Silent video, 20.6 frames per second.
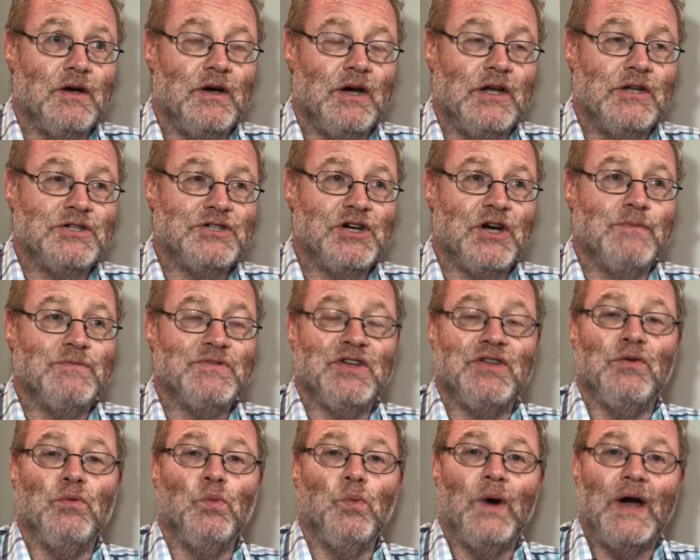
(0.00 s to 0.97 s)
in terms
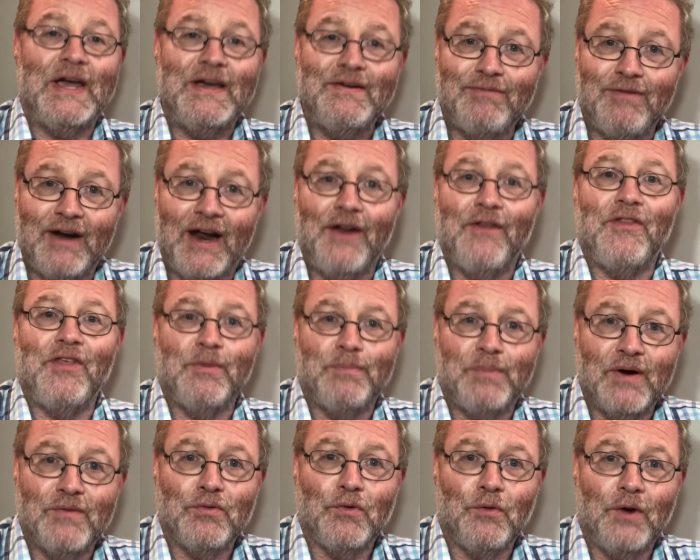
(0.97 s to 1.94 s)
of the wavelength
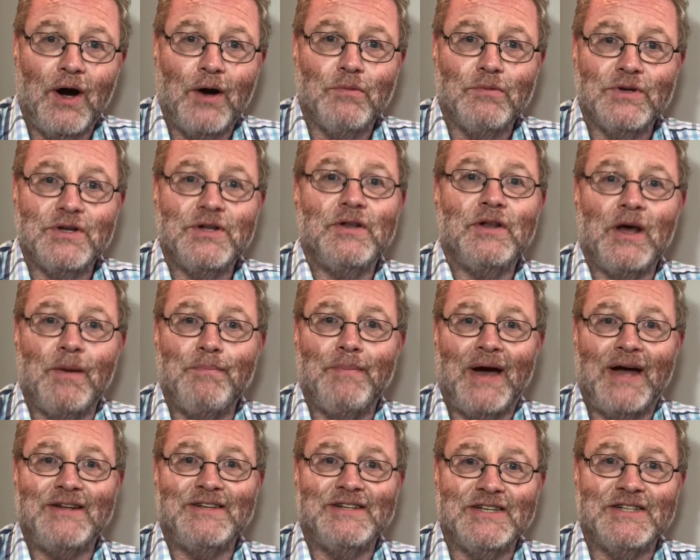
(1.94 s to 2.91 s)
above ground that
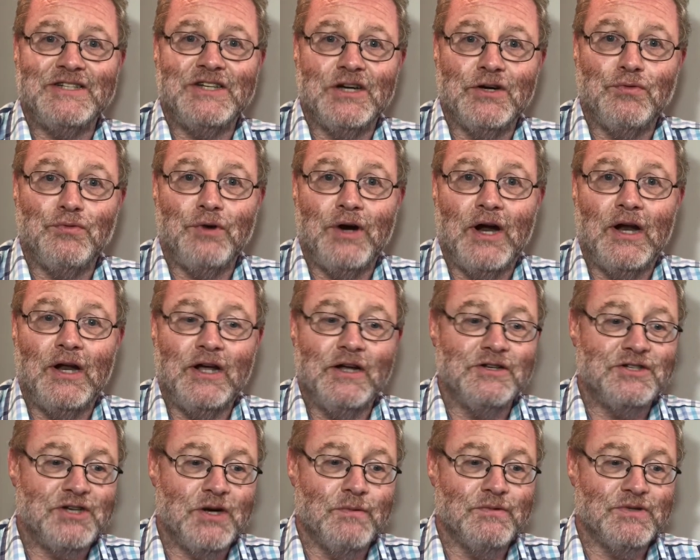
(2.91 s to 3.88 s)
matters here, really,
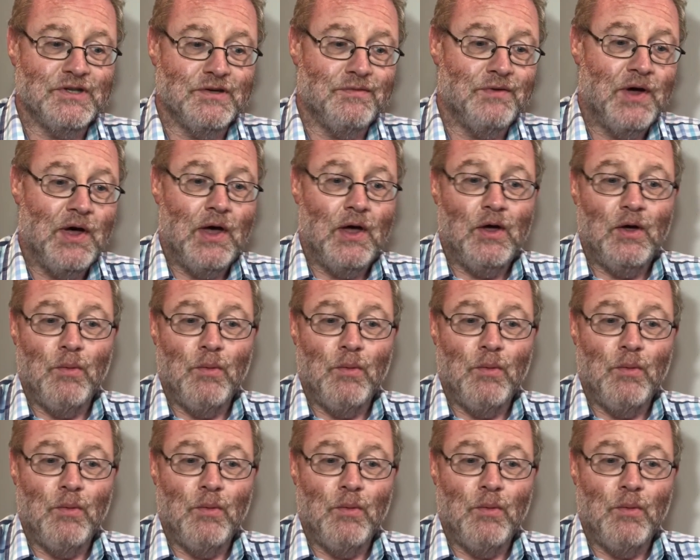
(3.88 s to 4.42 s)
in terms of